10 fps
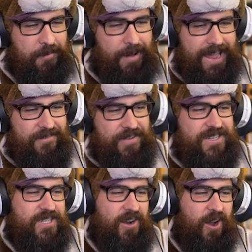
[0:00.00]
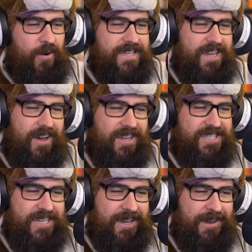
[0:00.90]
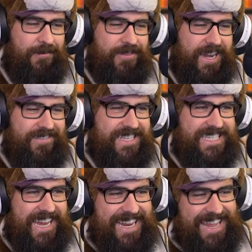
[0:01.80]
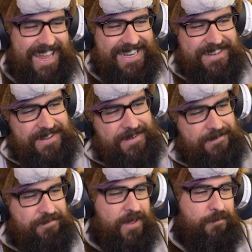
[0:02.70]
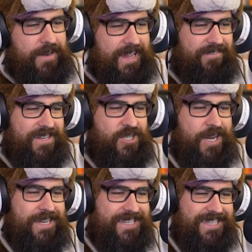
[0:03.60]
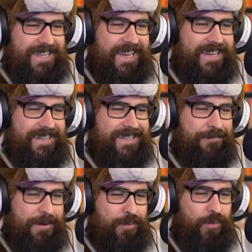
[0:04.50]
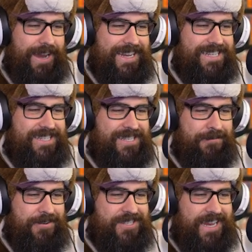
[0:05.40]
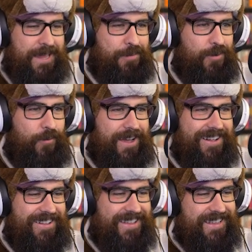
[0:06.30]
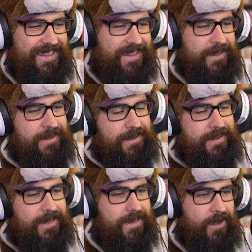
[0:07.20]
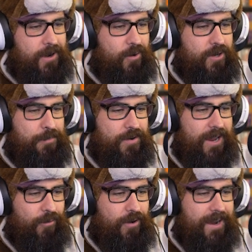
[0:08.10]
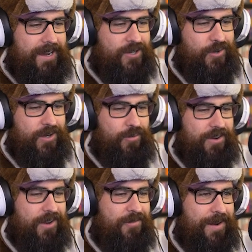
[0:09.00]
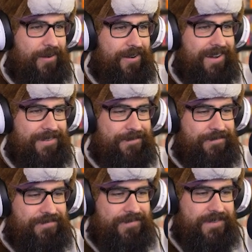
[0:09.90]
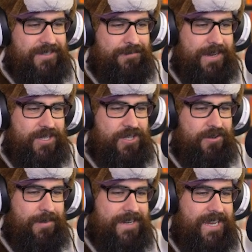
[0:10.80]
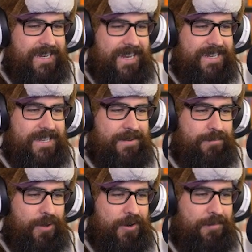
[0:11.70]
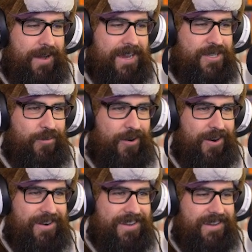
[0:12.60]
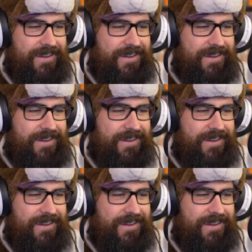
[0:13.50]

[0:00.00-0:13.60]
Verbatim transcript: My inventions are always awesome without even saying it. But even geniuses like to be praised. You seem to understand that pretty well. You know, you're pretty all right. I'll treat you real good from now on. Just make sure my technique doesn't blow your mind too hard.